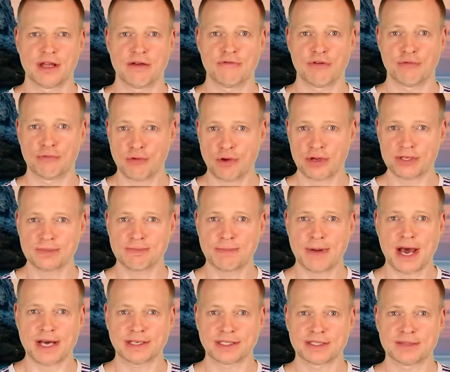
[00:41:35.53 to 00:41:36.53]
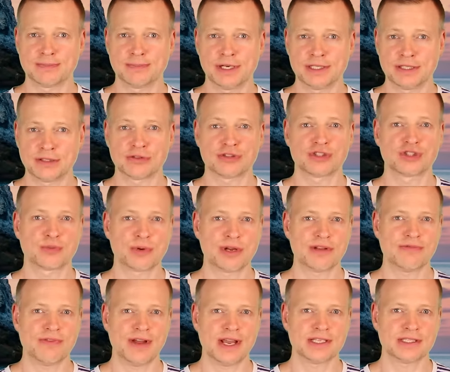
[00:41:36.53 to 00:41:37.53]
The first part is split into three
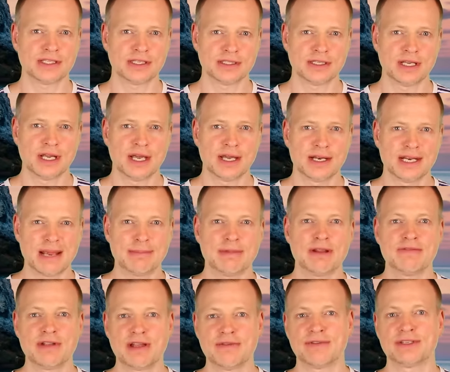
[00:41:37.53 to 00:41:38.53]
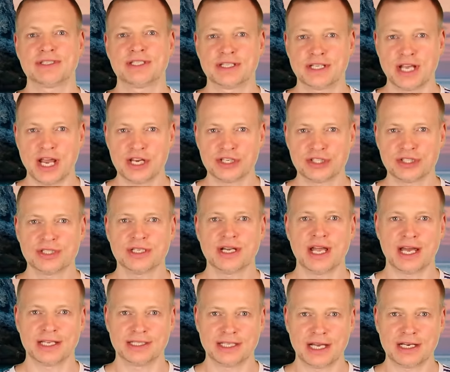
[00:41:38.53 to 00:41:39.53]
phases, namely the investigation,
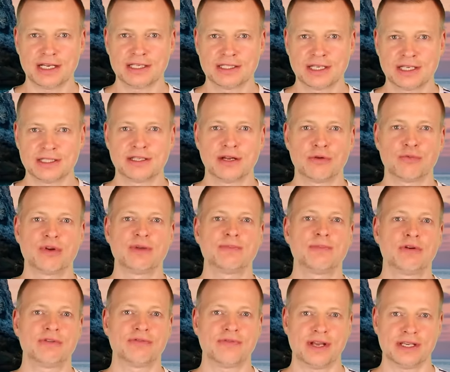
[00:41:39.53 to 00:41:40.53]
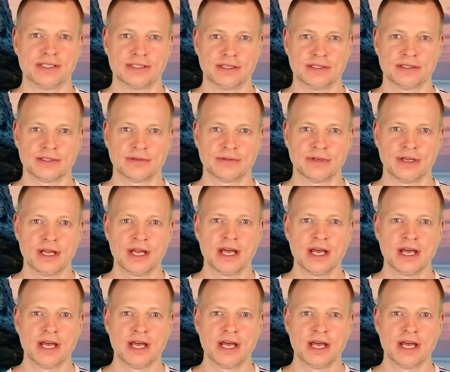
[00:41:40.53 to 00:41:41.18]
analysis and report phases.